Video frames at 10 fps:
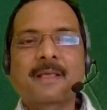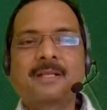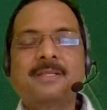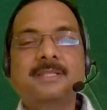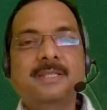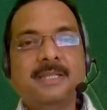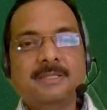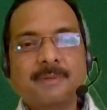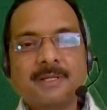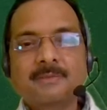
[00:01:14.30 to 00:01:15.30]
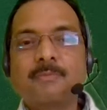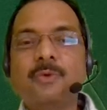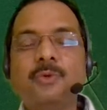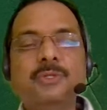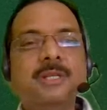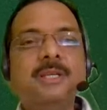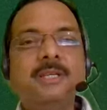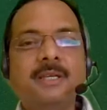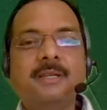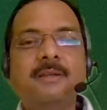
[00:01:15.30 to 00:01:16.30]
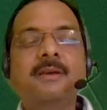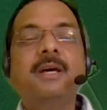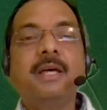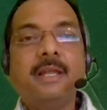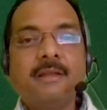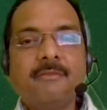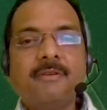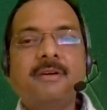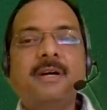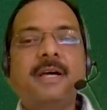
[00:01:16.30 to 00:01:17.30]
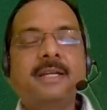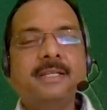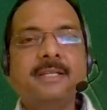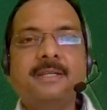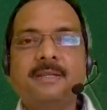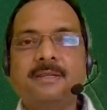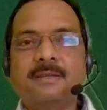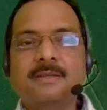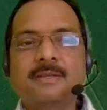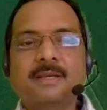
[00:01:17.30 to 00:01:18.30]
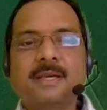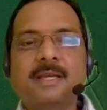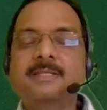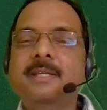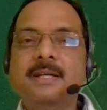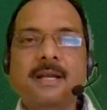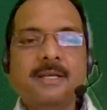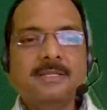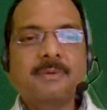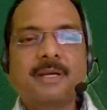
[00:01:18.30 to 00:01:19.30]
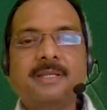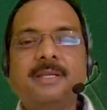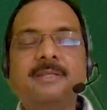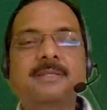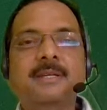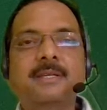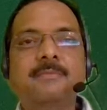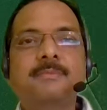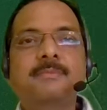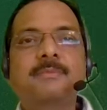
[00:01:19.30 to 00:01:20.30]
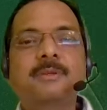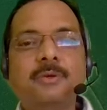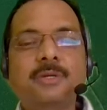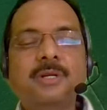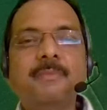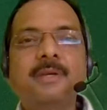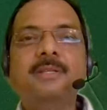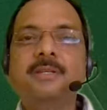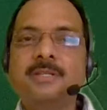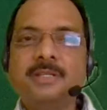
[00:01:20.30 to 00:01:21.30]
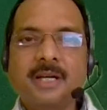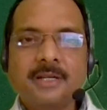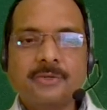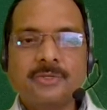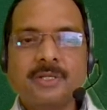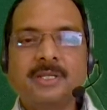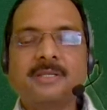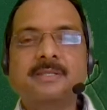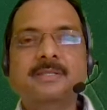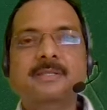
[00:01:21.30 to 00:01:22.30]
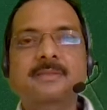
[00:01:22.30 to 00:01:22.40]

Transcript: This takes place mostly in liver and kidney and is catalyzed by the enzyme glutamate dehydrogenase.